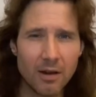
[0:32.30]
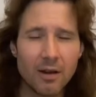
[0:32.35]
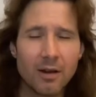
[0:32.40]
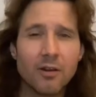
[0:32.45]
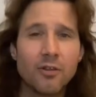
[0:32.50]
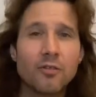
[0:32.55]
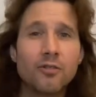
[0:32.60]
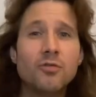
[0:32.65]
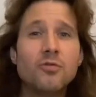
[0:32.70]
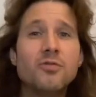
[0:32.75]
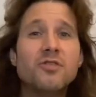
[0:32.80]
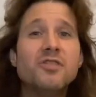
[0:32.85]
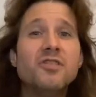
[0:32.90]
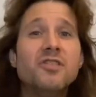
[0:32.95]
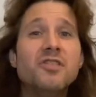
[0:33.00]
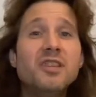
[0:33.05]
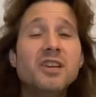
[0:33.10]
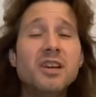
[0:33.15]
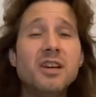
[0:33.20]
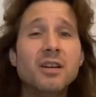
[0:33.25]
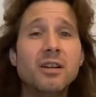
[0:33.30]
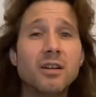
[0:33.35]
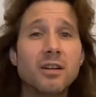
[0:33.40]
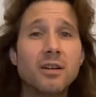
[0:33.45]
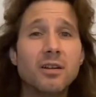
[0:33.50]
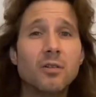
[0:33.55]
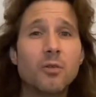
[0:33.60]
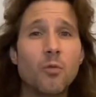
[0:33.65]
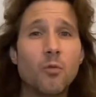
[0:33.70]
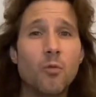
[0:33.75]
to
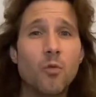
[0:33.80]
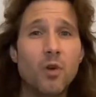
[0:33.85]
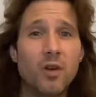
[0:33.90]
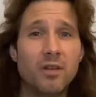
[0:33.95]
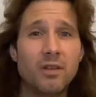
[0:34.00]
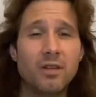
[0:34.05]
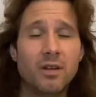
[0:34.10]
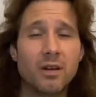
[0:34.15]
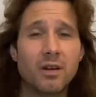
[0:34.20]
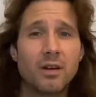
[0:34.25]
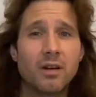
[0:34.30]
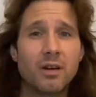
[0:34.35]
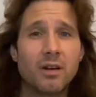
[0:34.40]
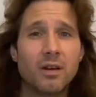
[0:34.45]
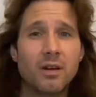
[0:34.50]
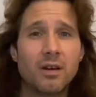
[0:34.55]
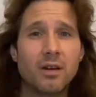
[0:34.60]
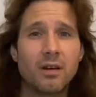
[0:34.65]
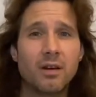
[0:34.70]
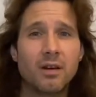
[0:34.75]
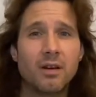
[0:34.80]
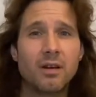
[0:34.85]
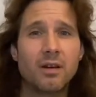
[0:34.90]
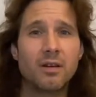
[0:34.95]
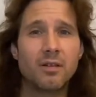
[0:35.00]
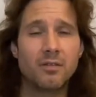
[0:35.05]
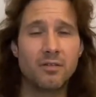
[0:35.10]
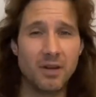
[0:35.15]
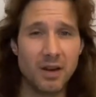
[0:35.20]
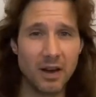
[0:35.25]
deal with
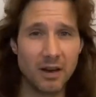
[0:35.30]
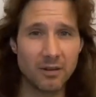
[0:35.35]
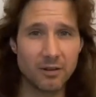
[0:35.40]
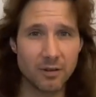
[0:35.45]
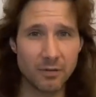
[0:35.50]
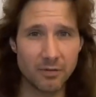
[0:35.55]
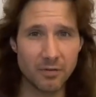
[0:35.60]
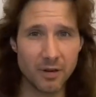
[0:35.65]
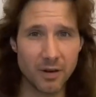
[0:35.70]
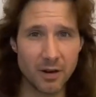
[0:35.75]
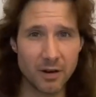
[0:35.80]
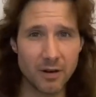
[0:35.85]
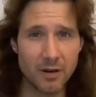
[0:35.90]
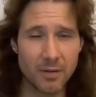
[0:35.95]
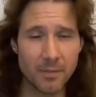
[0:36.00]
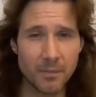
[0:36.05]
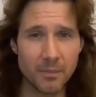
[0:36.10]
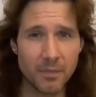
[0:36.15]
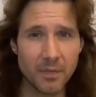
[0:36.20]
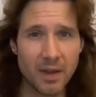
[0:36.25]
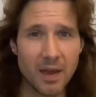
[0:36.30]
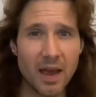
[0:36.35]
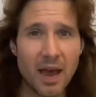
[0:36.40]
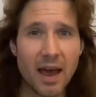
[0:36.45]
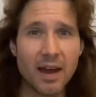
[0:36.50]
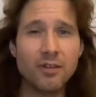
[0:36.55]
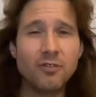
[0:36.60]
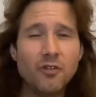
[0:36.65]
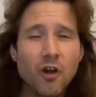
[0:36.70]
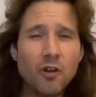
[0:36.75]
feelings of fear
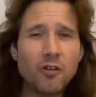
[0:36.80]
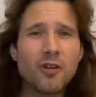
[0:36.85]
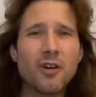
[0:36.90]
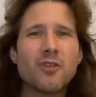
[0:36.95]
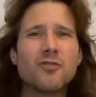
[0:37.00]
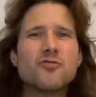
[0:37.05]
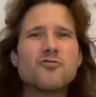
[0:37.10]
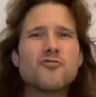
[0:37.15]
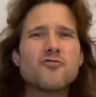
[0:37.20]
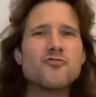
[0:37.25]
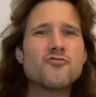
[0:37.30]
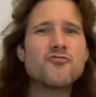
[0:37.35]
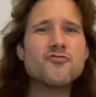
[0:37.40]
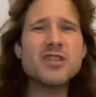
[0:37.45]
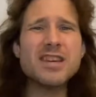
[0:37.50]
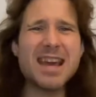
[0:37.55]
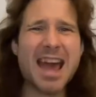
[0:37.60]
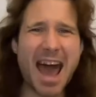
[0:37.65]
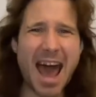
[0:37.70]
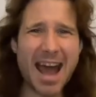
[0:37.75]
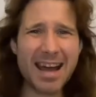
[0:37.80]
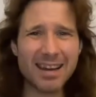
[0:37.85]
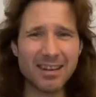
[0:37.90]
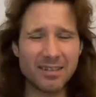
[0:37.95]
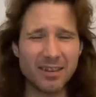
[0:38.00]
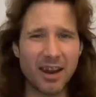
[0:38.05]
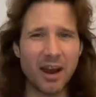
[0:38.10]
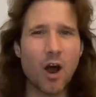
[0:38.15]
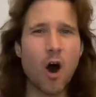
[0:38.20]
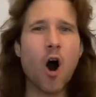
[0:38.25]
and not
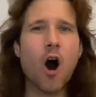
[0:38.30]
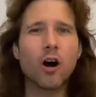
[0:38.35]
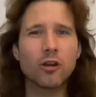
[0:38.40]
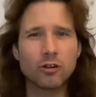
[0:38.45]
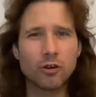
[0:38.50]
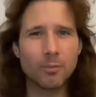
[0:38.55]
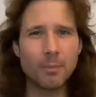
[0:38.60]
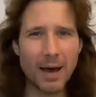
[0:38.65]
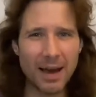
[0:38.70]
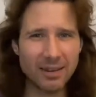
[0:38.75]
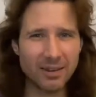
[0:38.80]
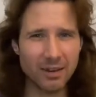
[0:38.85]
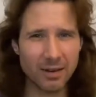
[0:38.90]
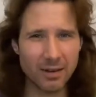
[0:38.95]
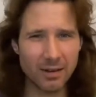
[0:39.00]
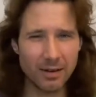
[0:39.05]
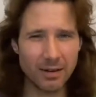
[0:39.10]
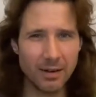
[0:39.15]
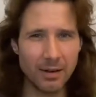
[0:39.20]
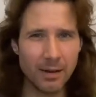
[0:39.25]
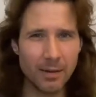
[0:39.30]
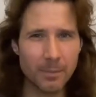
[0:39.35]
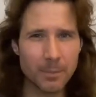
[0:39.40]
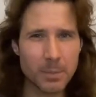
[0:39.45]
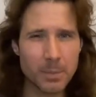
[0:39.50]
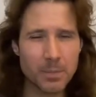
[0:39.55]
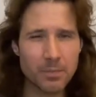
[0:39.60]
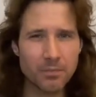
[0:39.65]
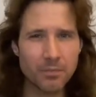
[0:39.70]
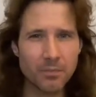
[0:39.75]
reacting automatically
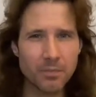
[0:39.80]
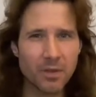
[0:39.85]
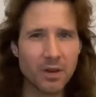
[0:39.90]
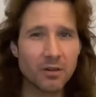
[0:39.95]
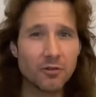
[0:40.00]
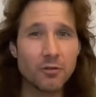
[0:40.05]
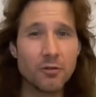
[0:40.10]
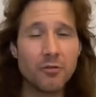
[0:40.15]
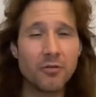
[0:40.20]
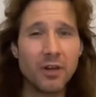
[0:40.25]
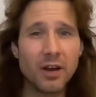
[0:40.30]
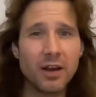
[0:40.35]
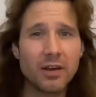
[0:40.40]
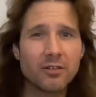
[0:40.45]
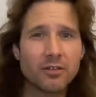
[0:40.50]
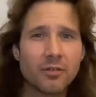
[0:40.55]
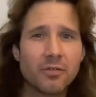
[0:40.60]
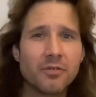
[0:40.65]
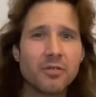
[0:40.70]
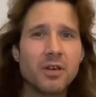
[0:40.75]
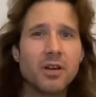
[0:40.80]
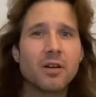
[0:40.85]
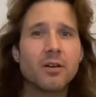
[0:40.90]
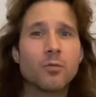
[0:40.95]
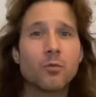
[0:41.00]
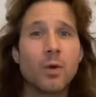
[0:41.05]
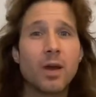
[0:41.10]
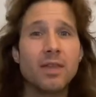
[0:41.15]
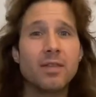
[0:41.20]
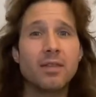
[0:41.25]
to feelings of fear
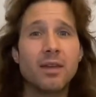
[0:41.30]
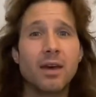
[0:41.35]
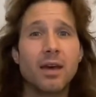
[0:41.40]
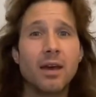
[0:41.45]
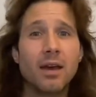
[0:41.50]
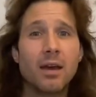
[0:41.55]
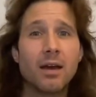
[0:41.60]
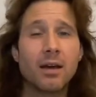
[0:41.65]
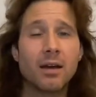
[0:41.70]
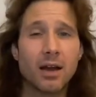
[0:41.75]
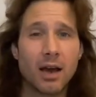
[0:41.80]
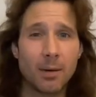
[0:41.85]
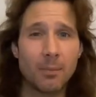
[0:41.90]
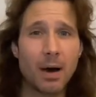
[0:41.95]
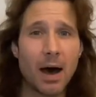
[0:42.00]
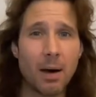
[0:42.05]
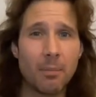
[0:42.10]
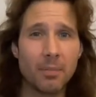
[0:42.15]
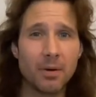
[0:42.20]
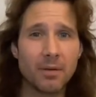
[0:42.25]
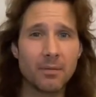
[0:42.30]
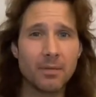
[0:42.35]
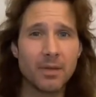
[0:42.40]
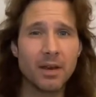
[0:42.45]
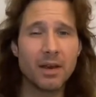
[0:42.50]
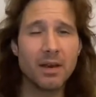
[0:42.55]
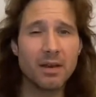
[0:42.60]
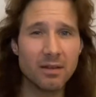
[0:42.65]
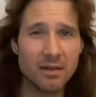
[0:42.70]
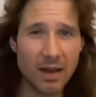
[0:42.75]
when they come up.
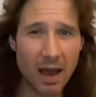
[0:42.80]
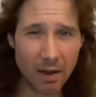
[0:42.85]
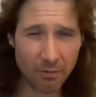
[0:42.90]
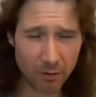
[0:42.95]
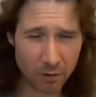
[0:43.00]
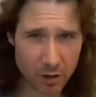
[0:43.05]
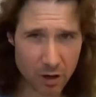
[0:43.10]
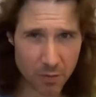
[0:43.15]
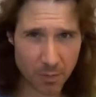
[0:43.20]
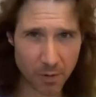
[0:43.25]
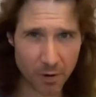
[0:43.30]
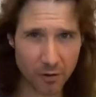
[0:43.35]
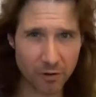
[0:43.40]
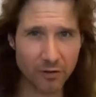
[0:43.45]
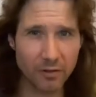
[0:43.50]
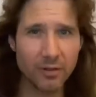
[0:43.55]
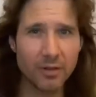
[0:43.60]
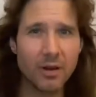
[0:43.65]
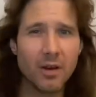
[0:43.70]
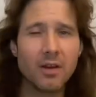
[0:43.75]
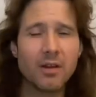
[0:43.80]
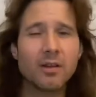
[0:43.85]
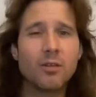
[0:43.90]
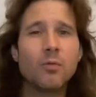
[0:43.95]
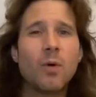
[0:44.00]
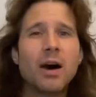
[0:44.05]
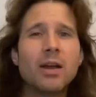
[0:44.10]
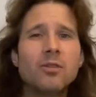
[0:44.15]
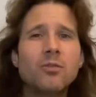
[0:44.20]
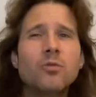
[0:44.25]
The average person, the
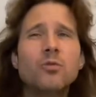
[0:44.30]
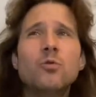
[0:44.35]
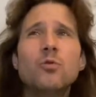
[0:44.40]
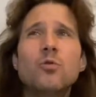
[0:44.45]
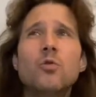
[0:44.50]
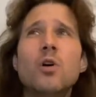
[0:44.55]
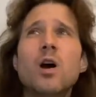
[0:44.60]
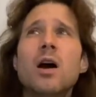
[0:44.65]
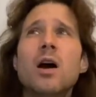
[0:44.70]
one who